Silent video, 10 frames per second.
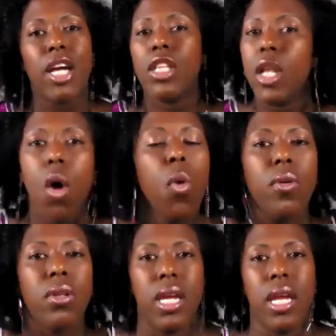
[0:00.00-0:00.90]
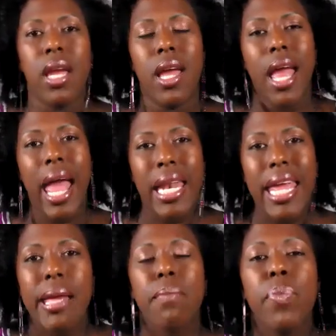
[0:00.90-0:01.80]
globally
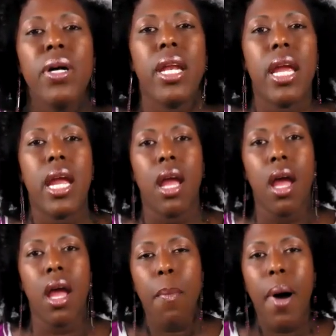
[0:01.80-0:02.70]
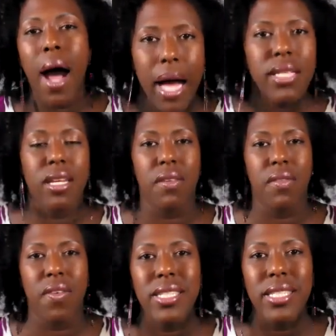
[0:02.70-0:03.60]
at inputting
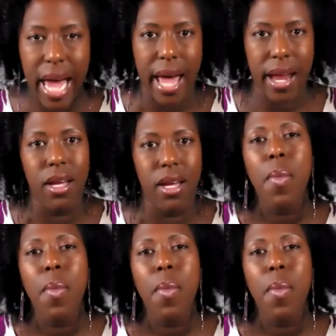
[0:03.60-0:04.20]
positive data,